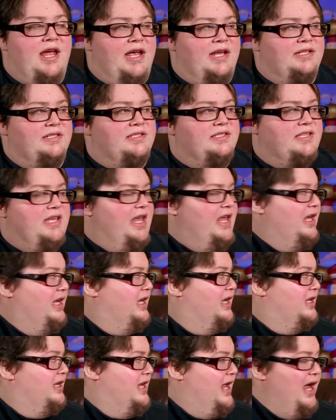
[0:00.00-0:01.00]
and
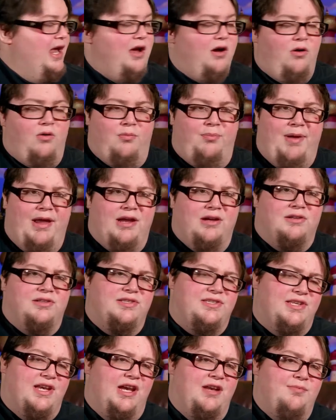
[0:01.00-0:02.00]
seeing it now
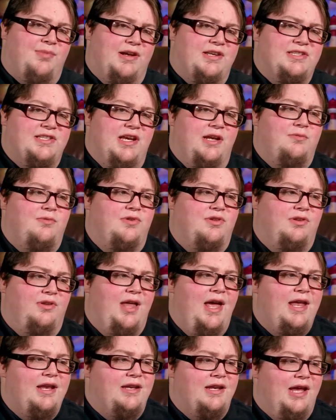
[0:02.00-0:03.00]
paired side by side with
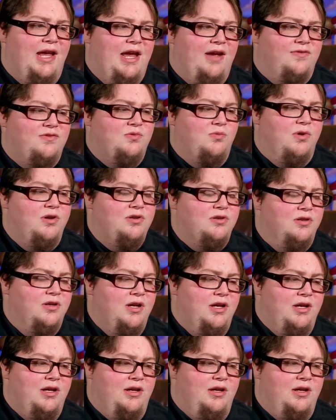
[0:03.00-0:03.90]
Aladdin, I have to wonder,